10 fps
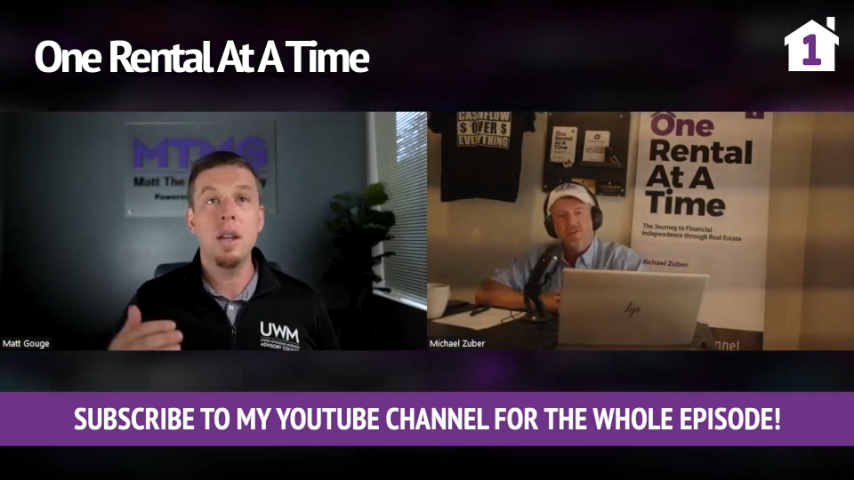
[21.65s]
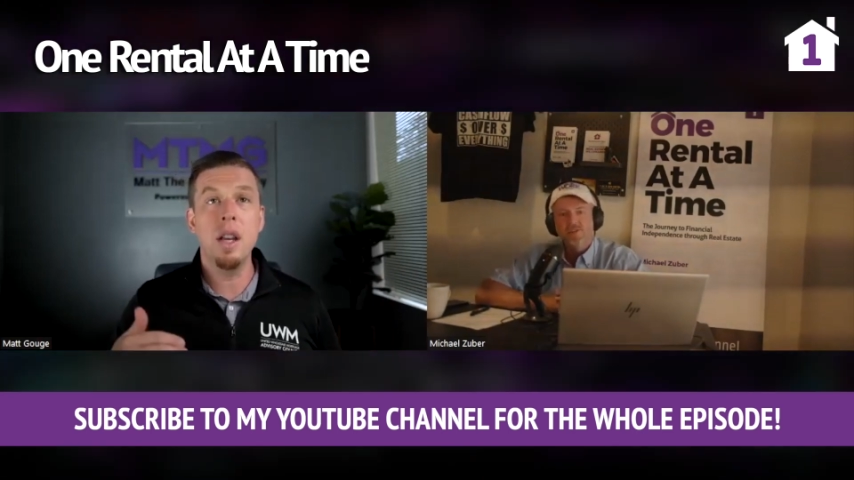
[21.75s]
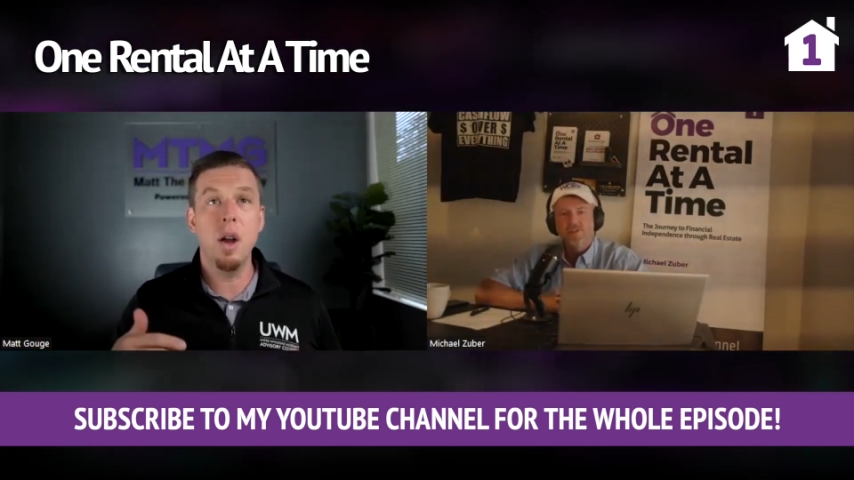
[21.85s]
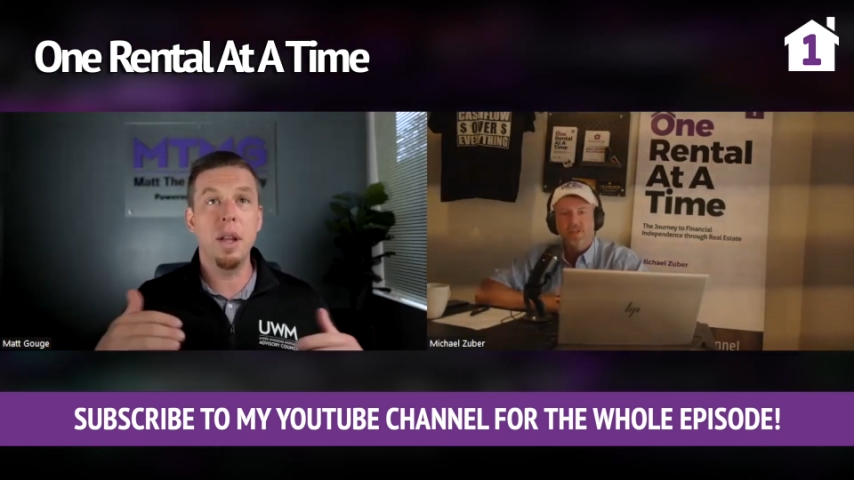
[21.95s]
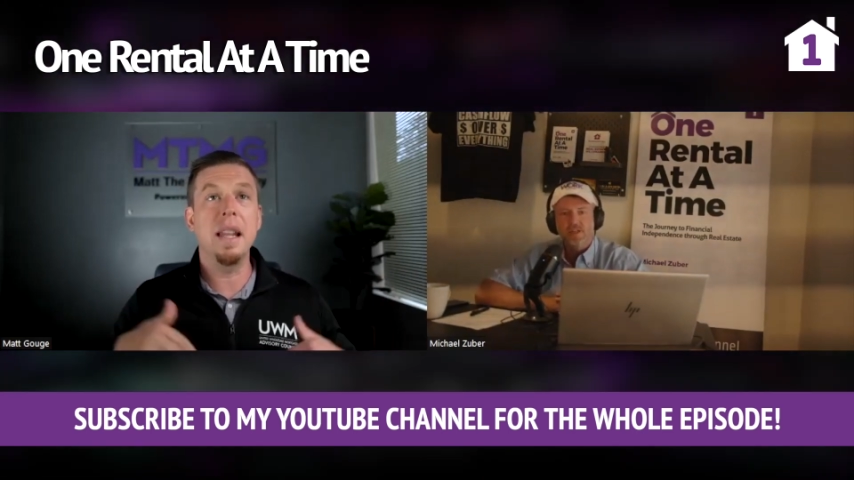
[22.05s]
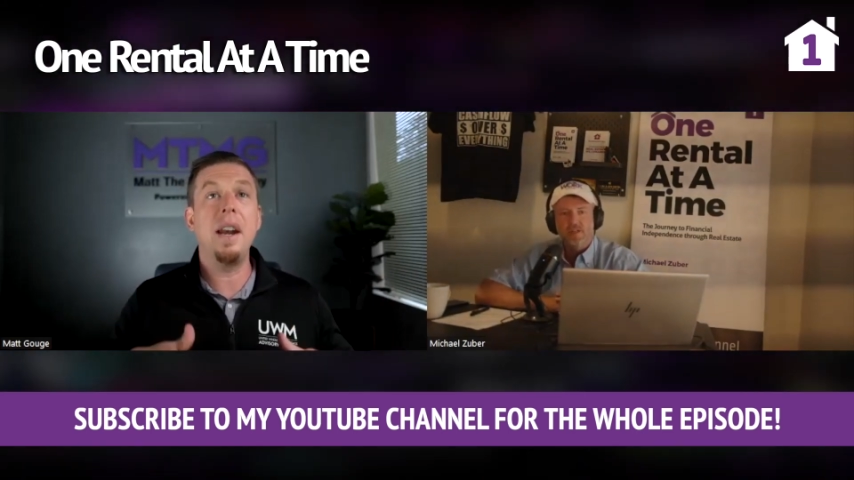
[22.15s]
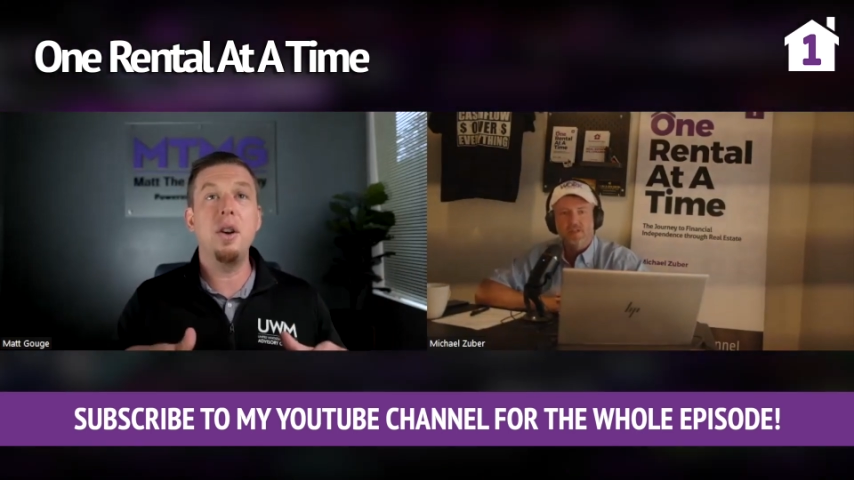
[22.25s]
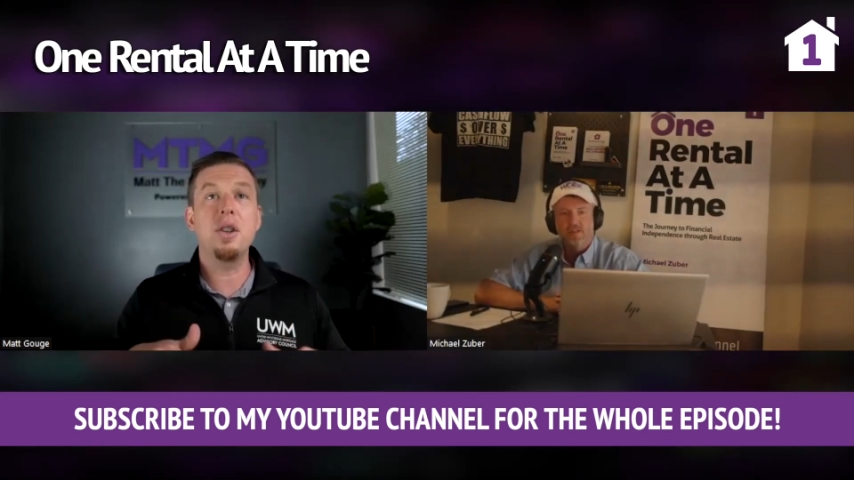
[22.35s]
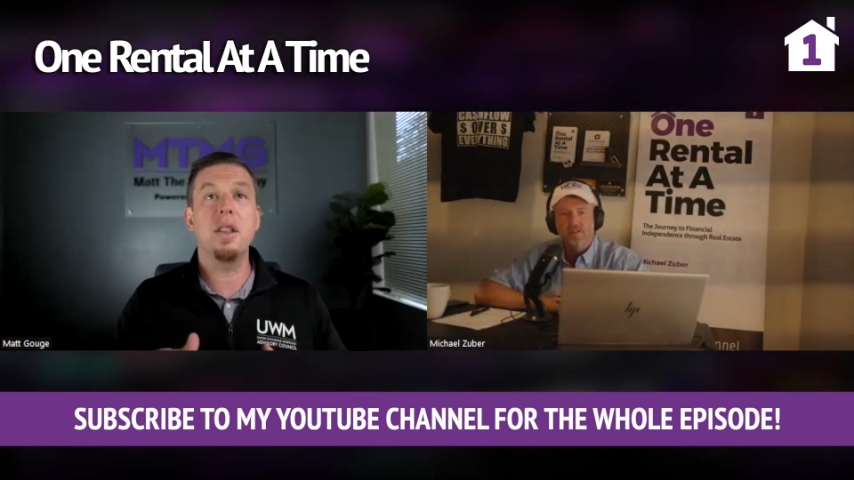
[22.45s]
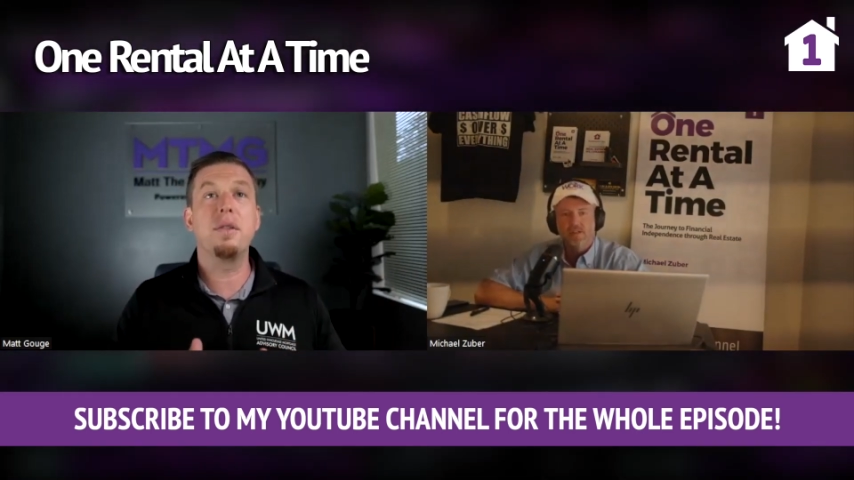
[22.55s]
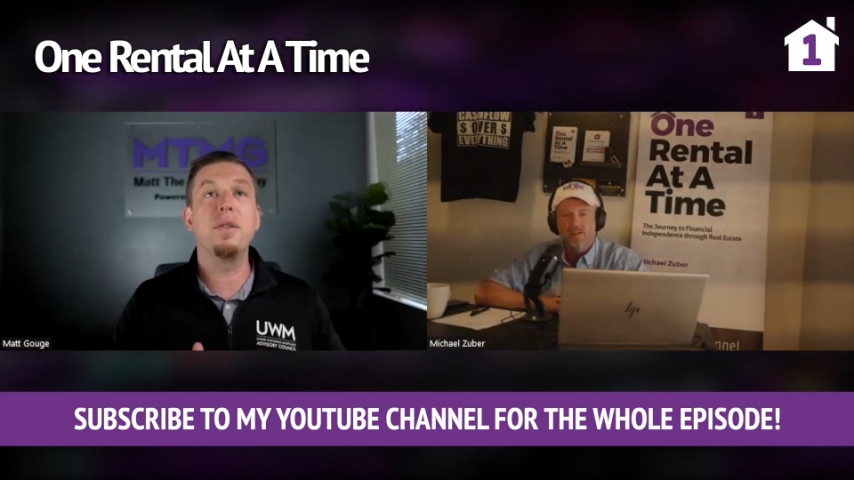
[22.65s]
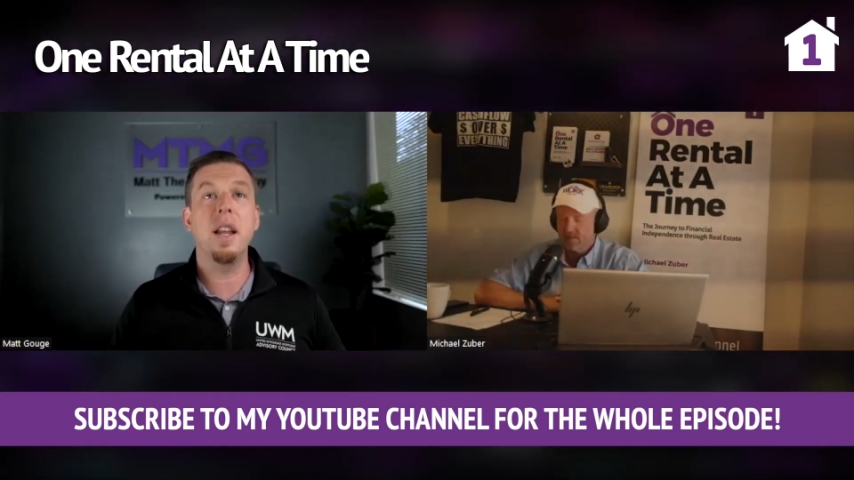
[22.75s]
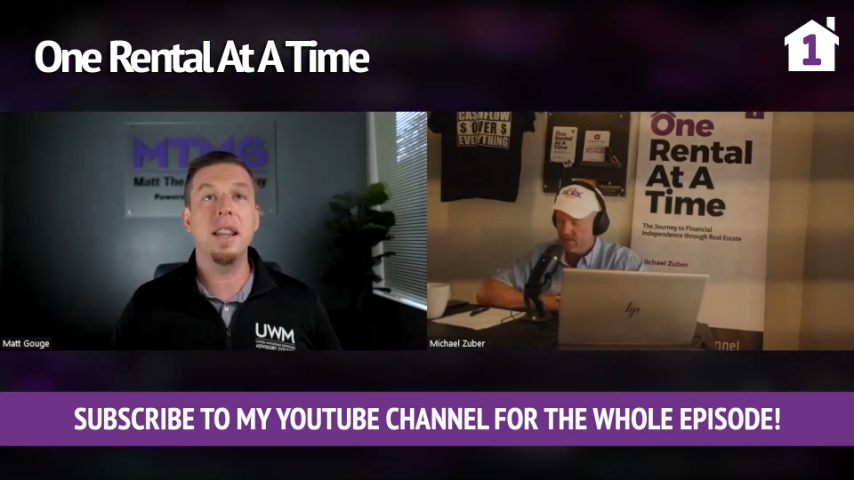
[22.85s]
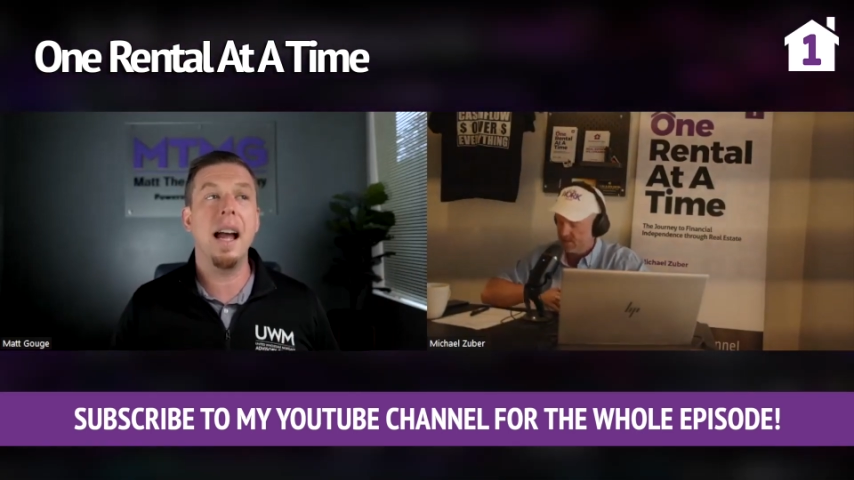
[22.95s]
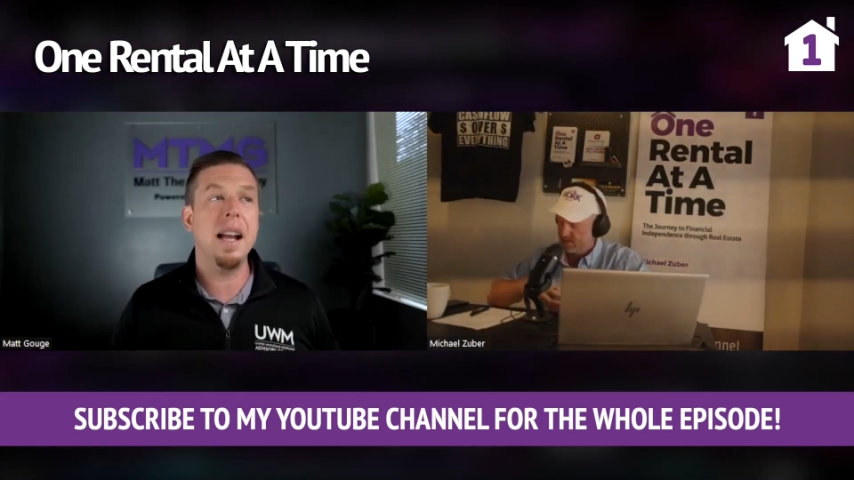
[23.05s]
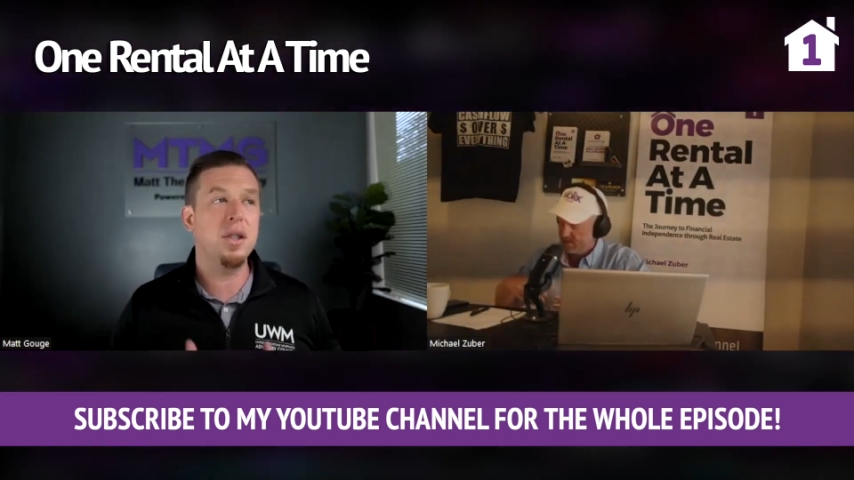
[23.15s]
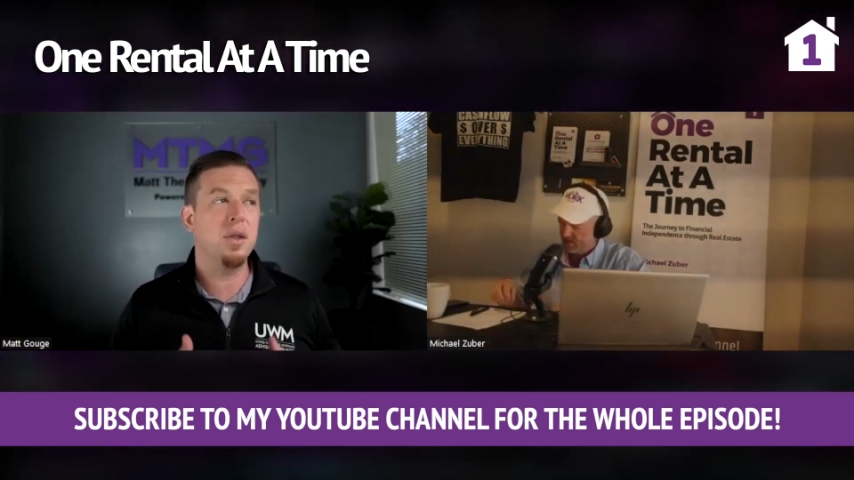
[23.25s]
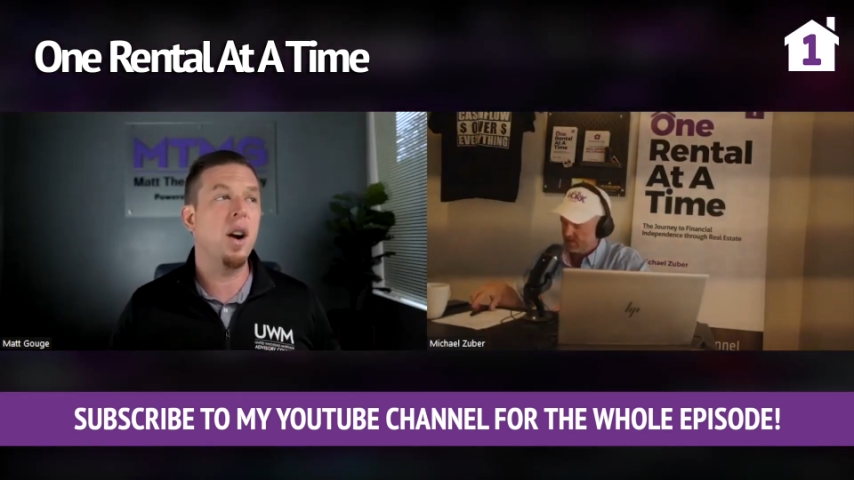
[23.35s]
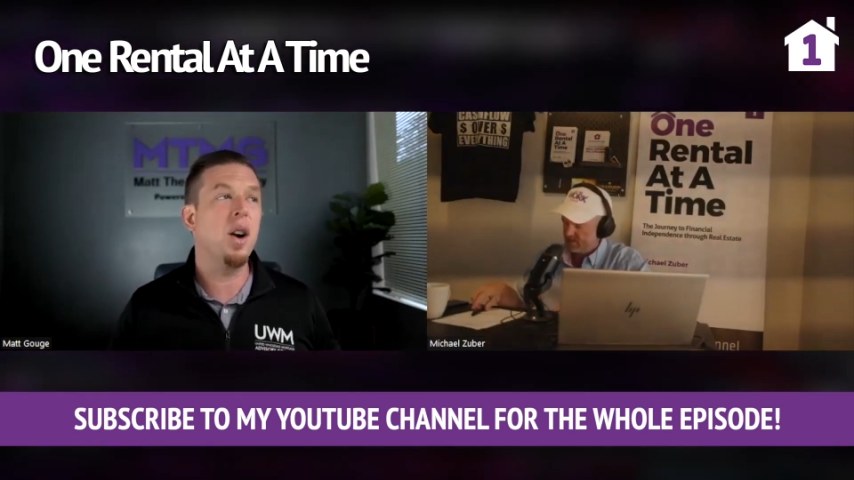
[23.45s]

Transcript: you know, the lenders on the front lines are